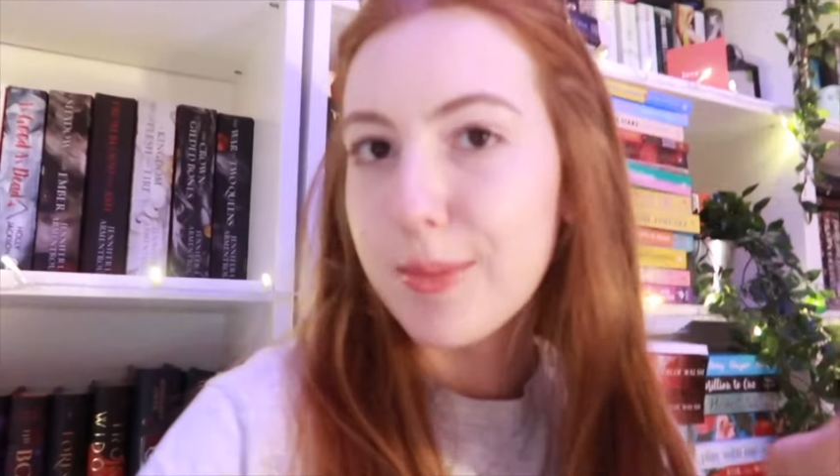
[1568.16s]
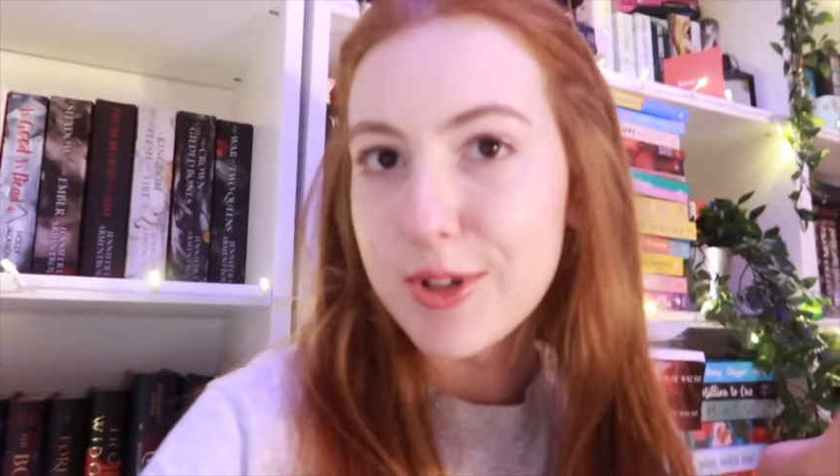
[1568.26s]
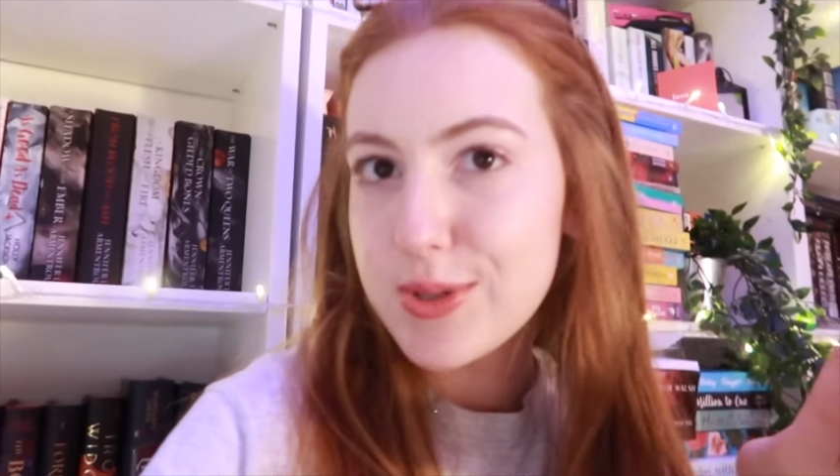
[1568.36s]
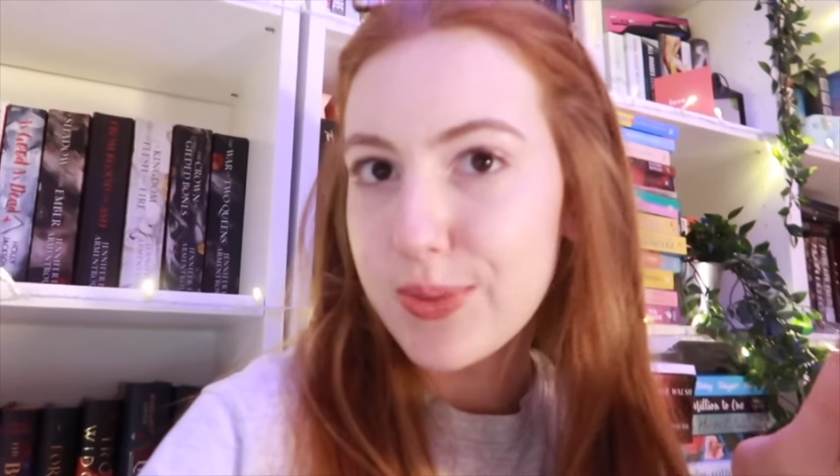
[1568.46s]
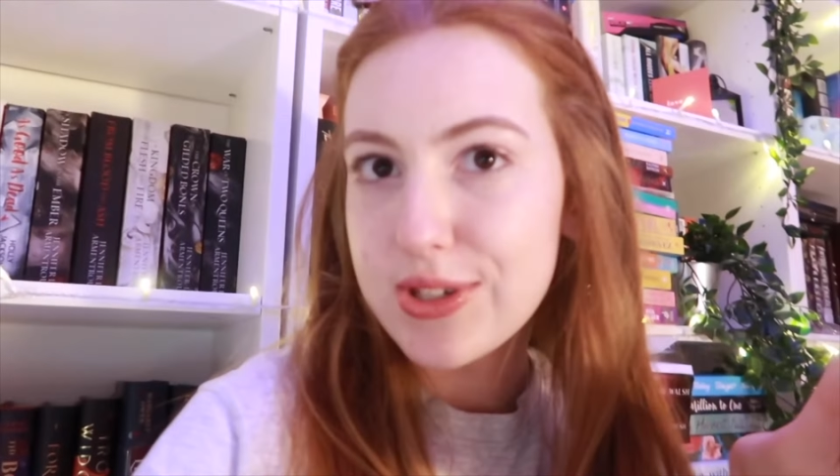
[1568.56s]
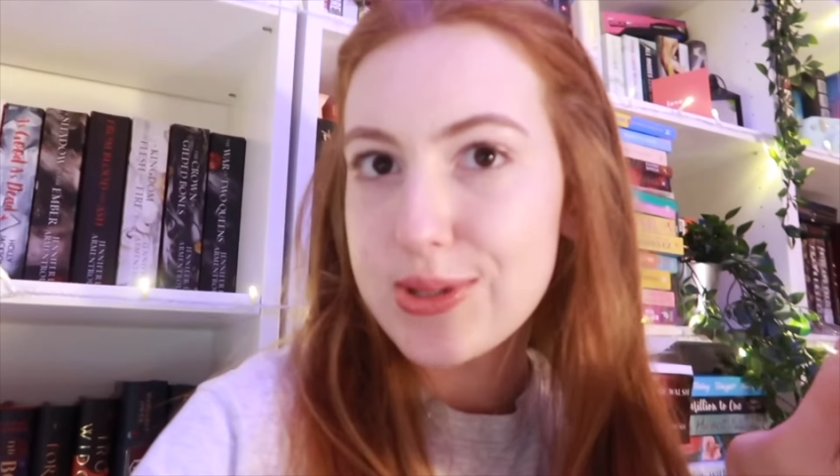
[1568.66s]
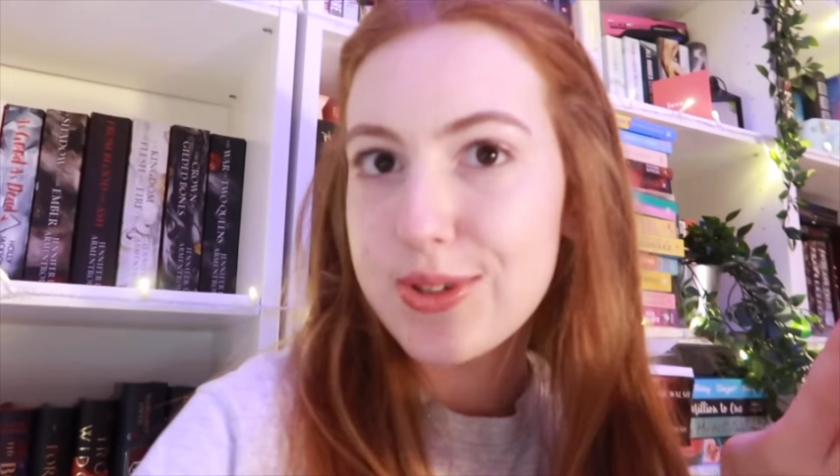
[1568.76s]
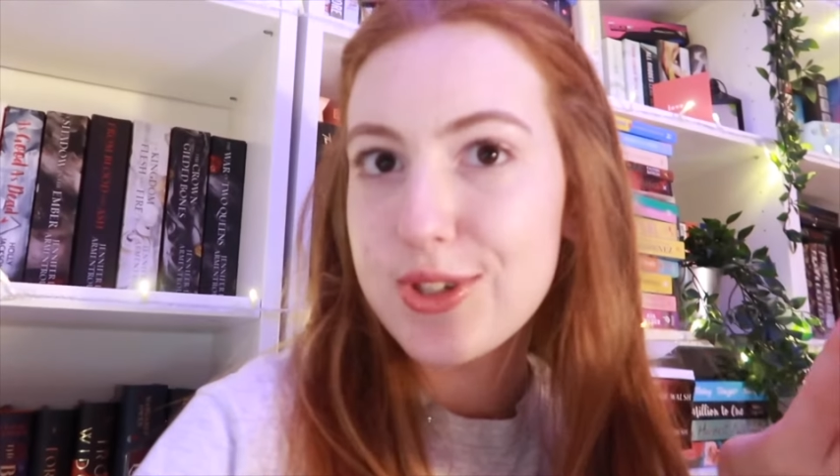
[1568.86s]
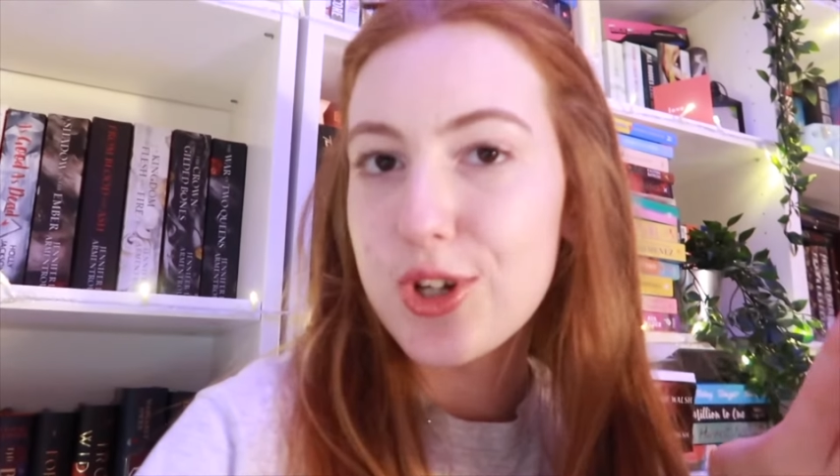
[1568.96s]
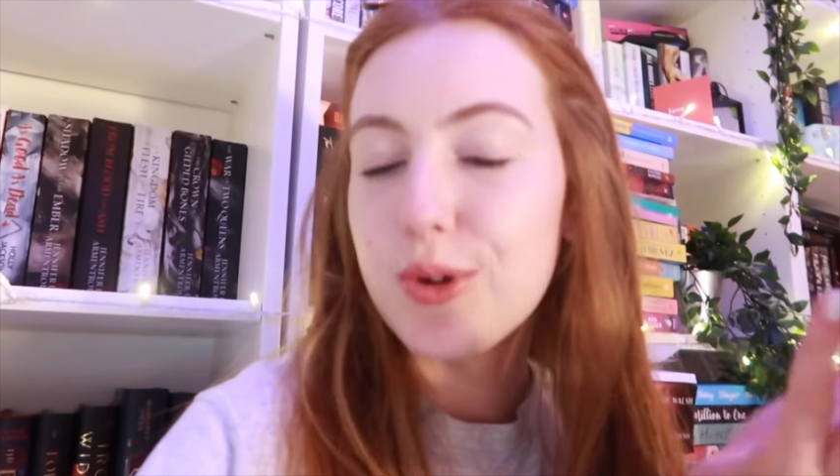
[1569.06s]
I'm on sprints
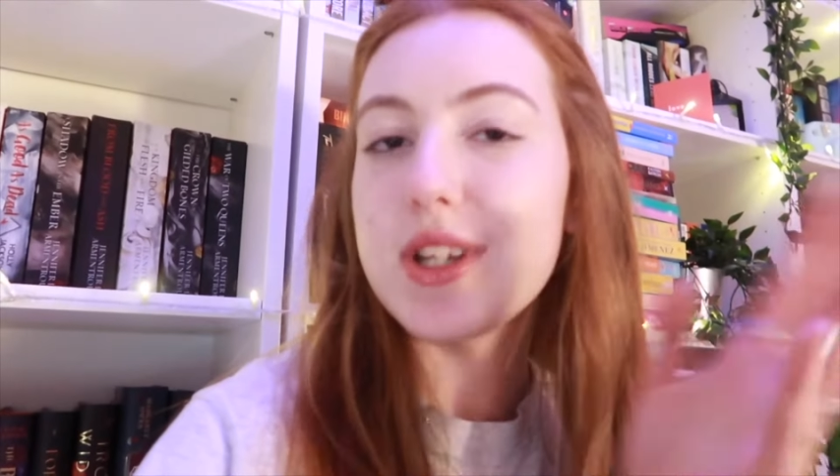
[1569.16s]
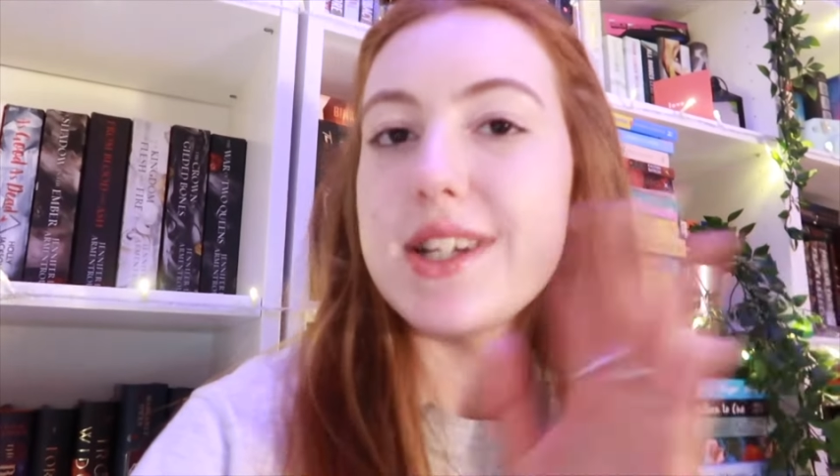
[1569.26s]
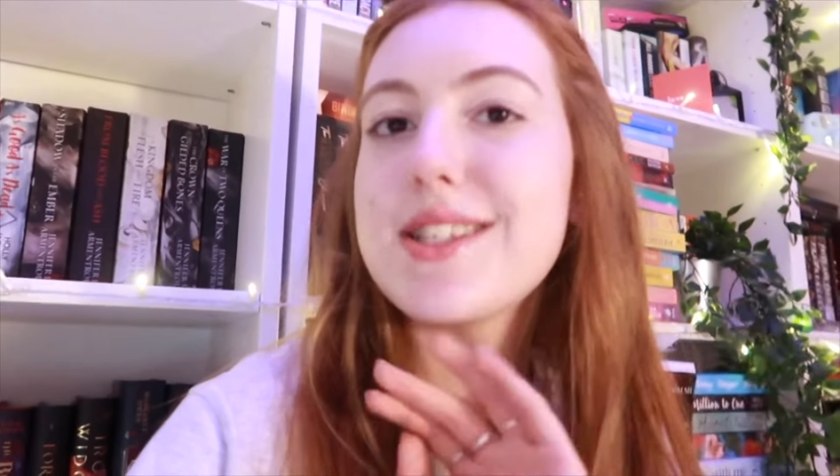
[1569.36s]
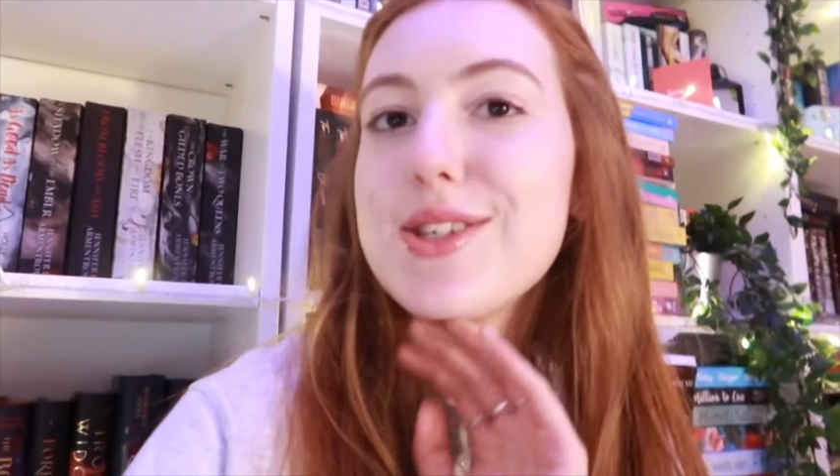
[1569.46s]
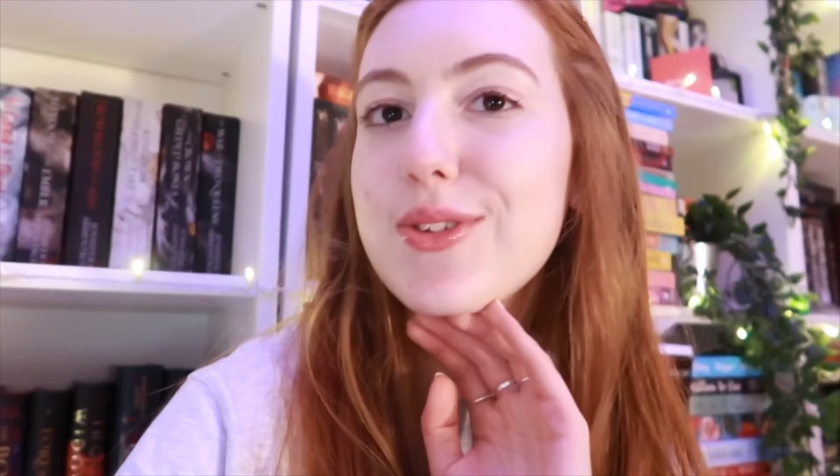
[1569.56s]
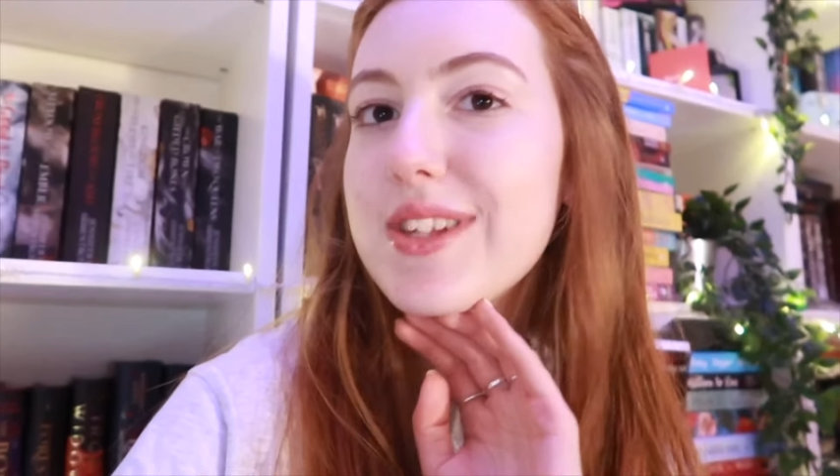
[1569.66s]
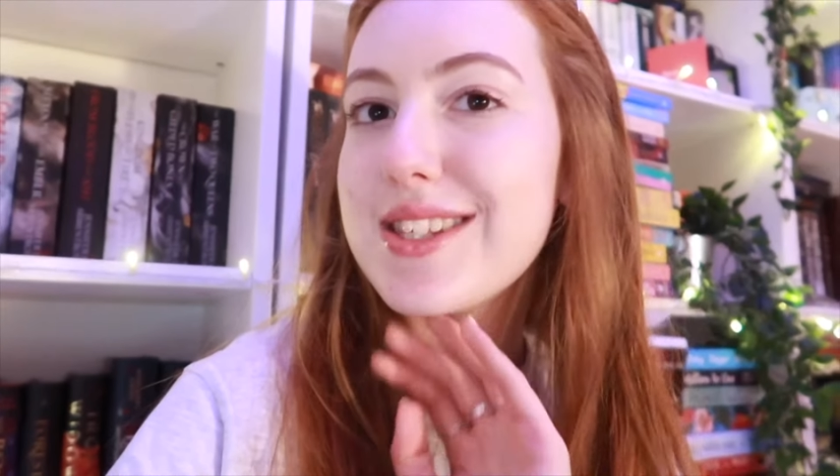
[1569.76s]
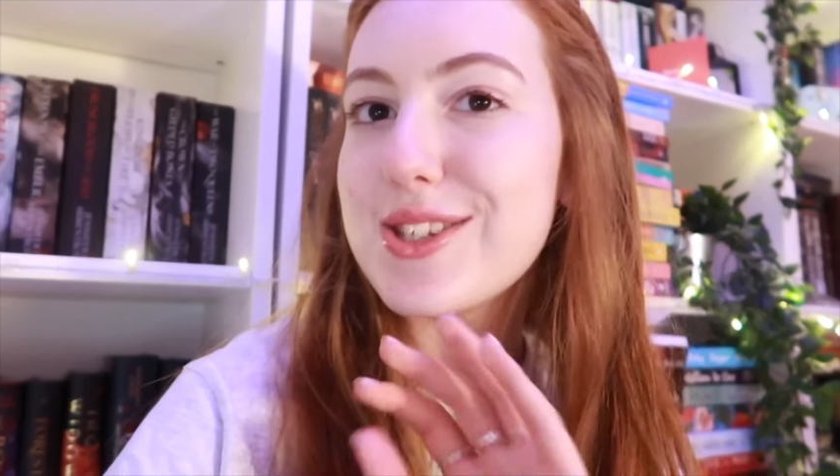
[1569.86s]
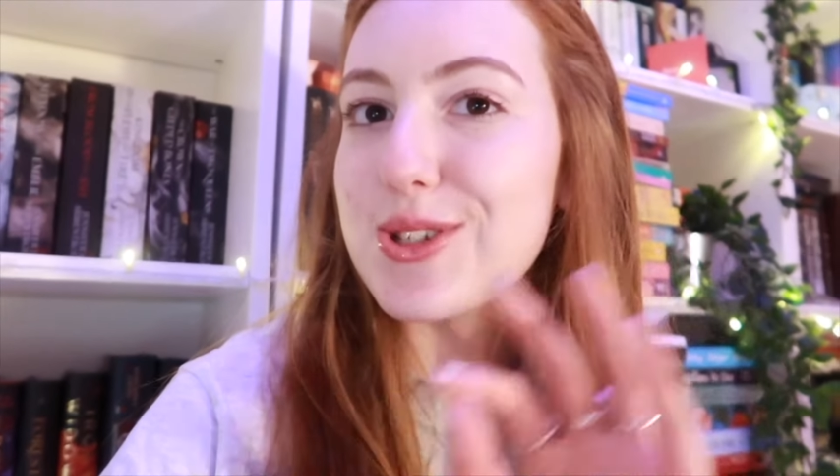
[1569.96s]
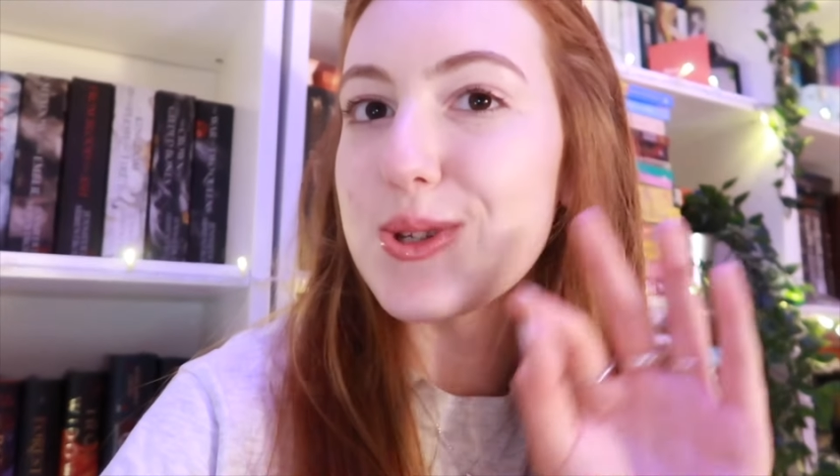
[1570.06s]
with Jody, so
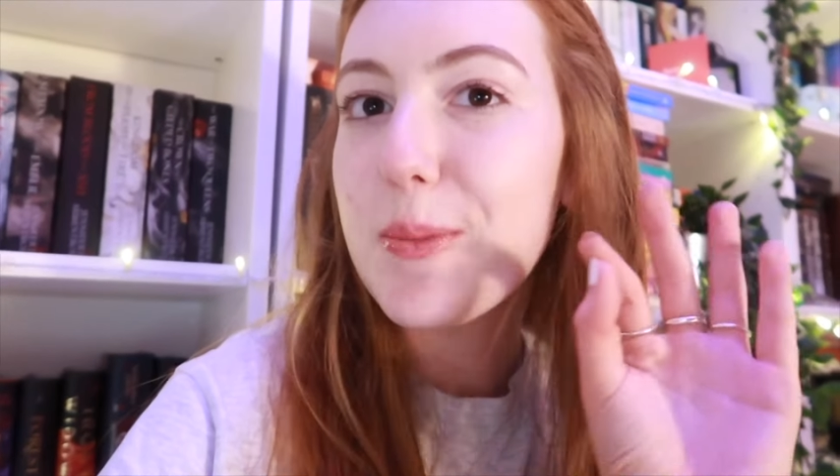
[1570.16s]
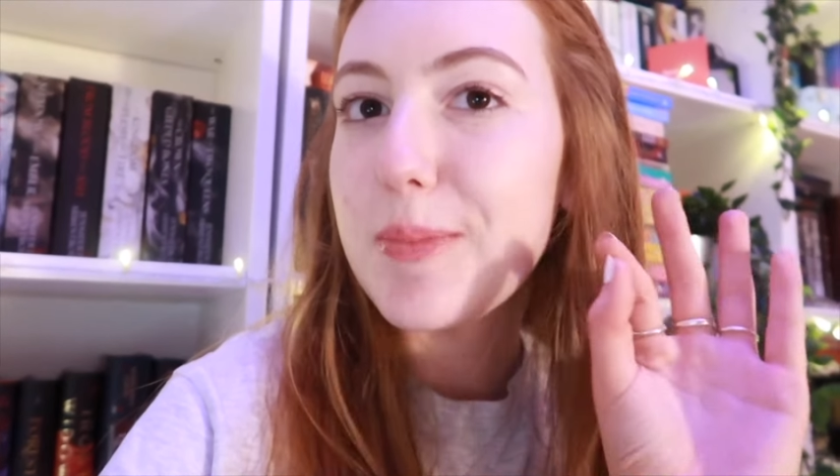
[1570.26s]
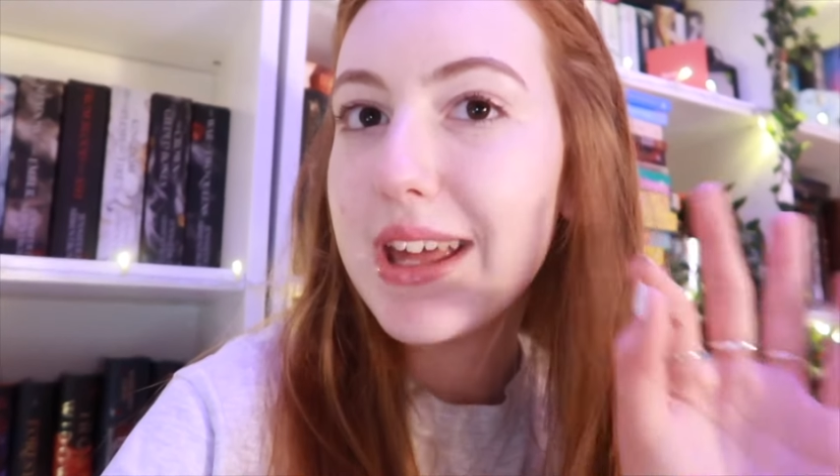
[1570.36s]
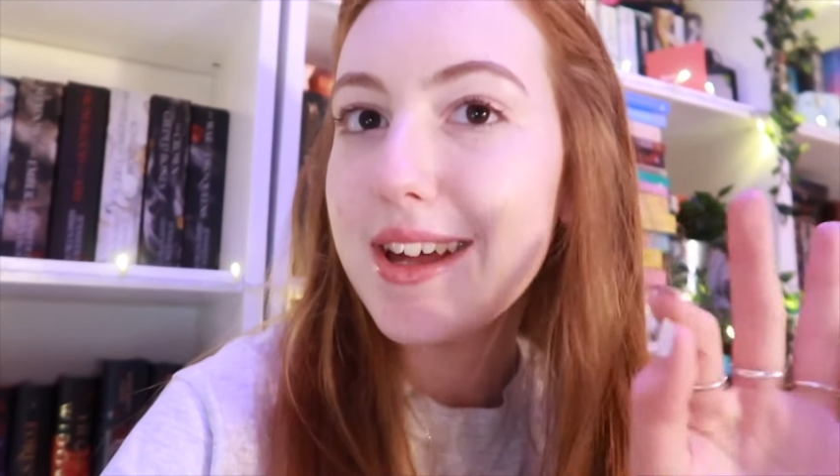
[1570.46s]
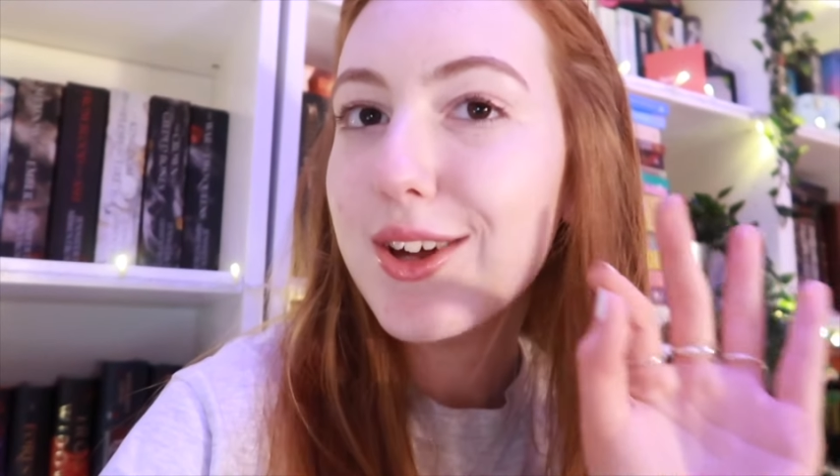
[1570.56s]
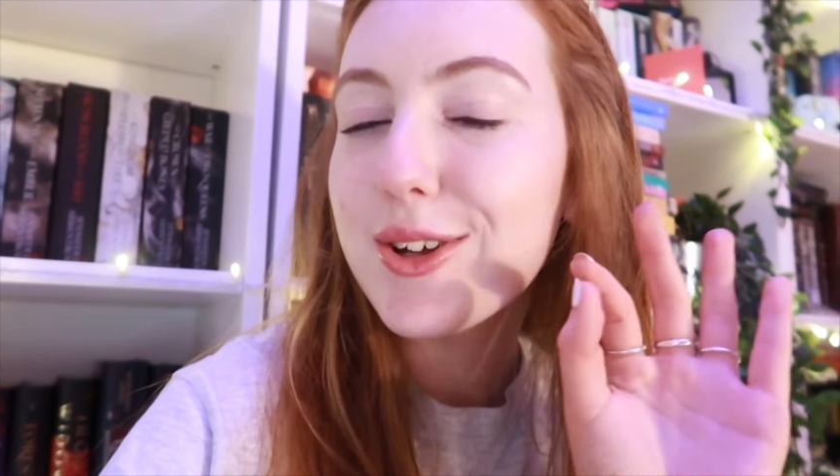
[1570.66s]
this is just a peak